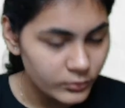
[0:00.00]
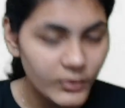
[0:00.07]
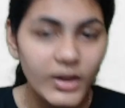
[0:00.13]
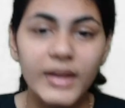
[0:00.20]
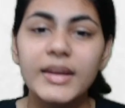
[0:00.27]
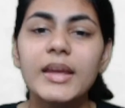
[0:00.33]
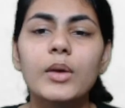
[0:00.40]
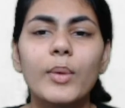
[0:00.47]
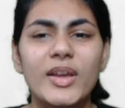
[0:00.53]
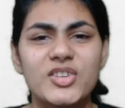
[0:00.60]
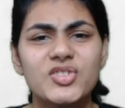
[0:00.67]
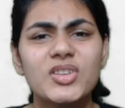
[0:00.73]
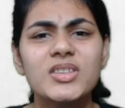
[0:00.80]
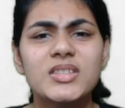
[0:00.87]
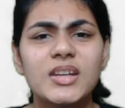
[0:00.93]
Any
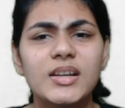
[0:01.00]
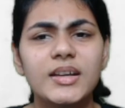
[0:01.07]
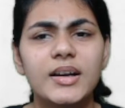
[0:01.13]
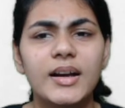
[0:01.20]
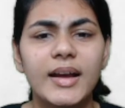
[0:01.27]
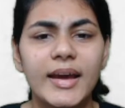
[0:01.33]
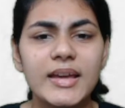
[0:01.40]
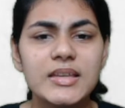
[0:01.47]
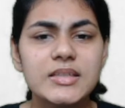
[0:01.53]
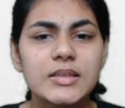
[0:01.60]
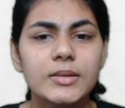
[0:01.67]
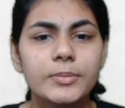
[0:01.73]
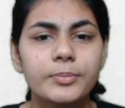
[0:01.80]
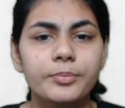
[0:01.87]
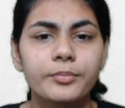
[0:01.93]
questions still here, guys?
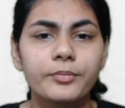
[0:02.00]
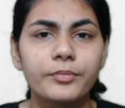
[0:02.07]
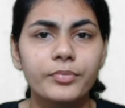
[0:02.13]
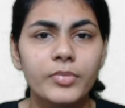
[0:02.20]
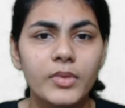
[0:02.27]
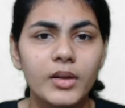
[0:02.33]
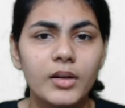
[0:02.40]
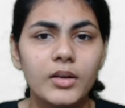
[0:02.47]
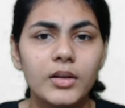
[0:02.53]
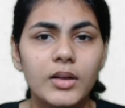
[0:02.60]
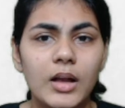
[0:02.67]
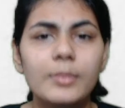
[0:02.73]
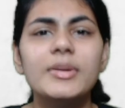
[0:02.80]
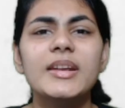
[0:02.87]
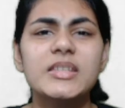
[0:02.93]

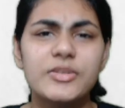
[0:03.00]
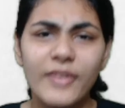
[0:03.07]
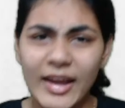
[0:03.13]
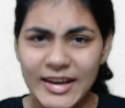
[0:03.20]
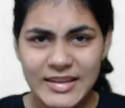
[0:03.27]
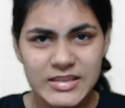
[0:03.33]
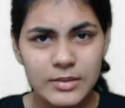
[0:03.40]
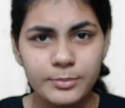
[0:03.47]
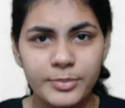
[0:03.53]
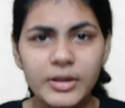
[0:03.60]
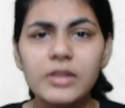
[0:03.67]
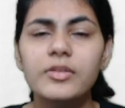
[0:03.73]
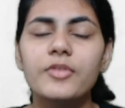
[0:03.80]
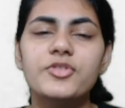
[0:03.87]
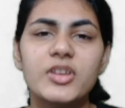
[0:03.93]
I mean, it's fairly
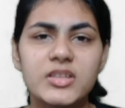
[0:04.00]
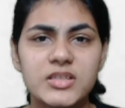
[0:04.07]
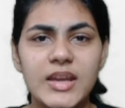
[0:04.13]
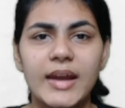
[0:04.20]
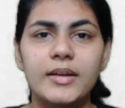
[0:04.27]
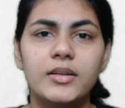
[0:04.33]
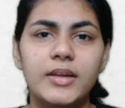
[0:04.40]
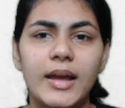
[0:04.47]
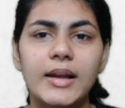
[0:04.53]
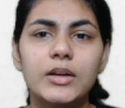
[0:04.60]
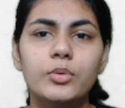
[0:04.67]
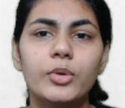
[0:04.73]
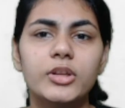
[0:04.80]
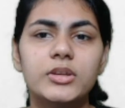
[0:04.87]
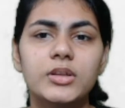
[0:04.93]
simple. We've just
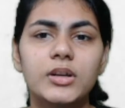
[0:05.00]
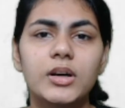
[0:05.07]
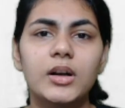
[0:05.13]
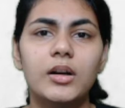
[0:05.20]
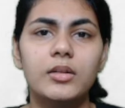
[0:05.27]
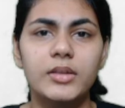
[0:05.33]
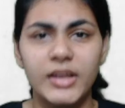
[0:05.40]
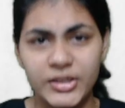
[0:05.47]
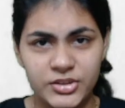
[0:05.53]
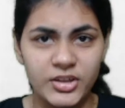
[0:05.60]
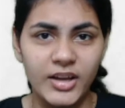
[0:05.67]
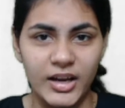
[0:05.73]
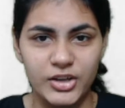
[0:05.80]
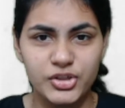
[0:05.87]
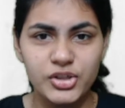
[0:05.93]
dealt with the
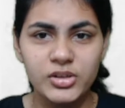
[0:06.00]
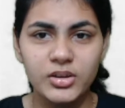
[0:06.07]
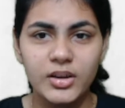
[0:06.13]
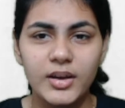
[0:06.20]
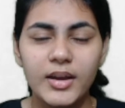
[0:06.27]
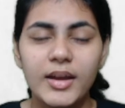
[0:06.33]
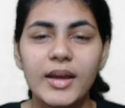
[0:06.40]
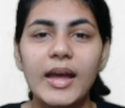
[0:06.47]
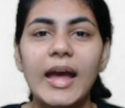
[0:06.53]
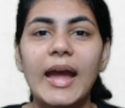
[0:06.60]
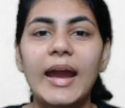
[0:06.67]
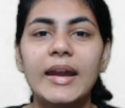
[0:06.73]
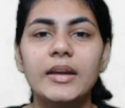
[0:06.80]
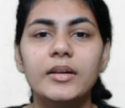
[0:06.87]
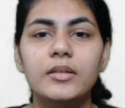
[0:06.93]
introduction,
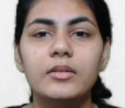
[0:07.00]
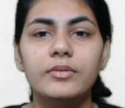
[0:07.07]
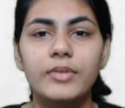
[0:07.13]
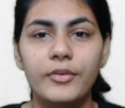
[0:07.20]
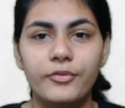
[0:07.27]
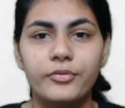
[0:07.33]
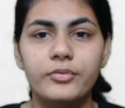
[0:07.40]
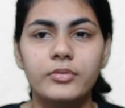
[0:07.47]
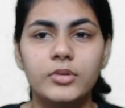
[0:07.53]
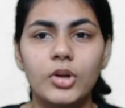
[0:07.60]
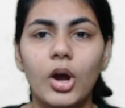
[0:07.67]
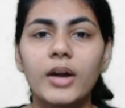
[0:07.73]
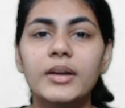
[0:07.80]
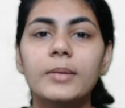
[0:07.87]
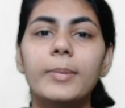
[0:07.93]
and we've
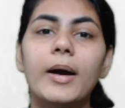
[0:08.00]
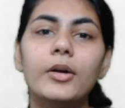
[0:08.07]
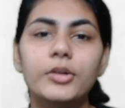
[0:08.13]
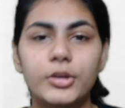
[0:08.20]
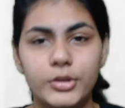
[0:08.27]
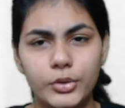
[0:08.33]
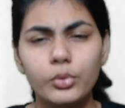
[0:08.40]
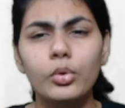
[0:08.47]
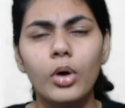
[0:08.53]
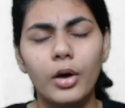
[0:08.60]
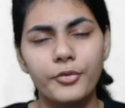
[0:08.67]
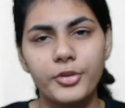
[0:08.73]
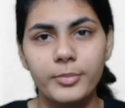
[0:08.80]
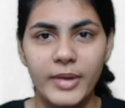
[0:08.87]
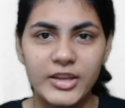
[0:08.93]
talked about two
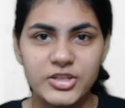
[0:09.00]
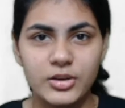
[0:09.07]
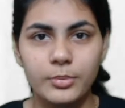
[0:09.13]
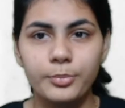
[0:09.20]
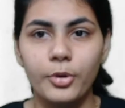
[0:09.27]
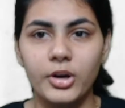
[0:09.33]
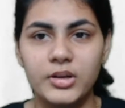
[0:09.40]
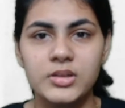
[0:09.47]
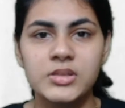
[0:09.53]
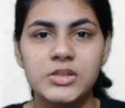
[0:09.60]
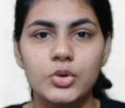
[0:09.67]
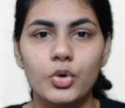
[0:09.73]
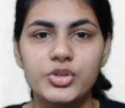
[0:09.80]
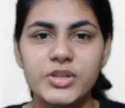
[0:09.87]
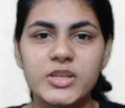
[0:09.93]
of the major important
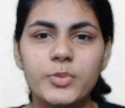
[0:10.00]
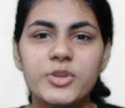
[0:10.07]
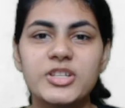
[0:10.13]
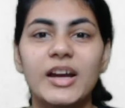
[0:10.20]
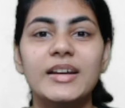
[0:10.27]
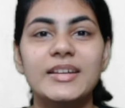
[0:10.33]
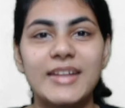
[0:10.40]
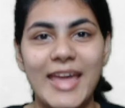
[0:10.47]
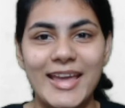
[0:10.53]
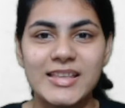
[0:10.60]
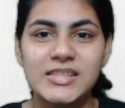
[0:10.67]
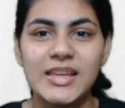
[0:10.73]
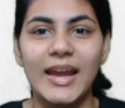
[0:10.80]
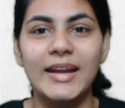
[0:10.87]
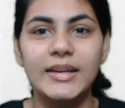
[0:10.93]
sources, which are
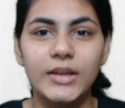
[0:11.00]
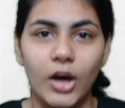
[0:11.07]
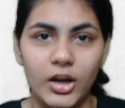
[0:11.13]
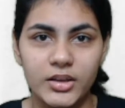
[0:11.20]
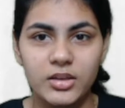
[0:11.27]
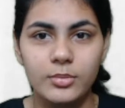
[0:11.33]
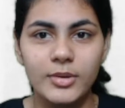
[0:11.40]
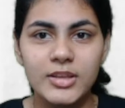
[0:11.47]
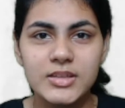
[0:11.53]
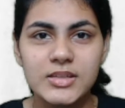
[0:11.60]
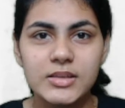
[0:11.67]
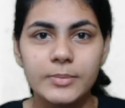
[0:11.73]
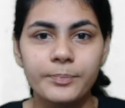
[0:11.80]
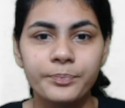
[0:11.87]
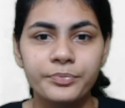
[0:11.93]
texts and
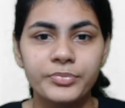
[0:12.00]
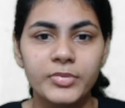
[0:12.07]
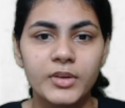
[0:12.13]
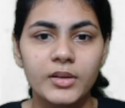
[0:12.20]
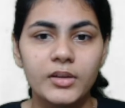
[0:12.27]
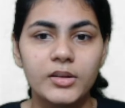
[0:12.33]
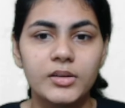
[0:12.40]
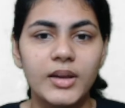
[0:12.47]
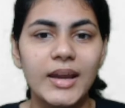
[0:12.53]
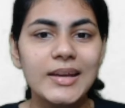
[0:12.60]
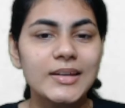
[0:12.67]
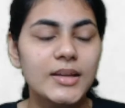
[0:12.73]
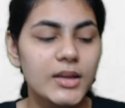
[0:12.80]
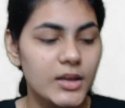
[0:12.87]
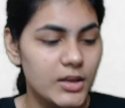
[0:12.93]
documents,
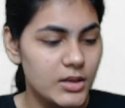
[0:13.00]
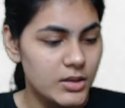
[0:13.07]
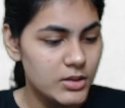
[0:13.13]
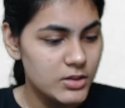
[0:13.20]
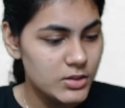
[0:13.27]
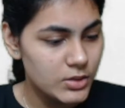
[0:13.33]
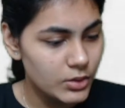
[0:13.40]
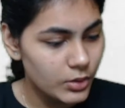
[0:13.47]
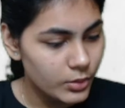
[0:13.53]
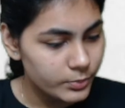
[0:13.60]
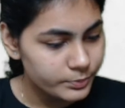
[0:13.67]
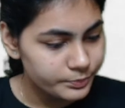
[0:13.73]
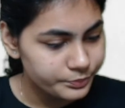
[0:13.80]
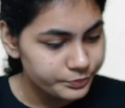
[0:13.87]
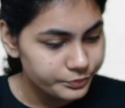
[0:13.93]
right? So